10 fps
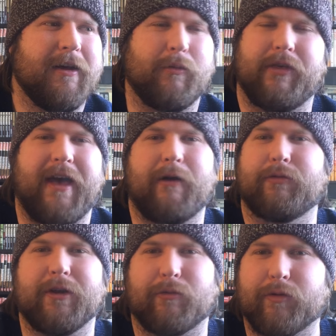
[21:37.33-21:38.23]
without,
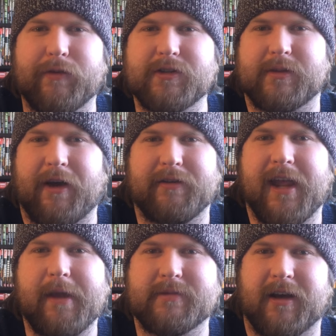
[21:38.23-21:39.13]
you know, reviews without
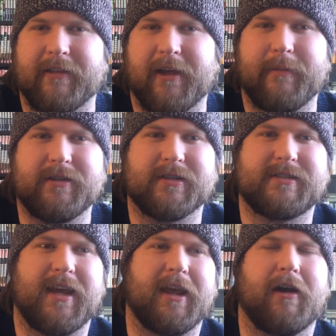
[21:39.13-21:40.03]
names on them and
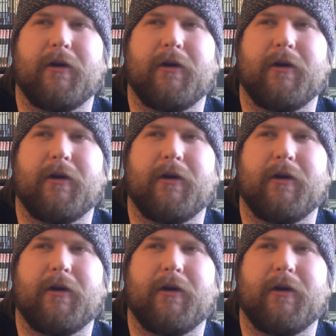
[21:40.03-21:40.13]
just saying,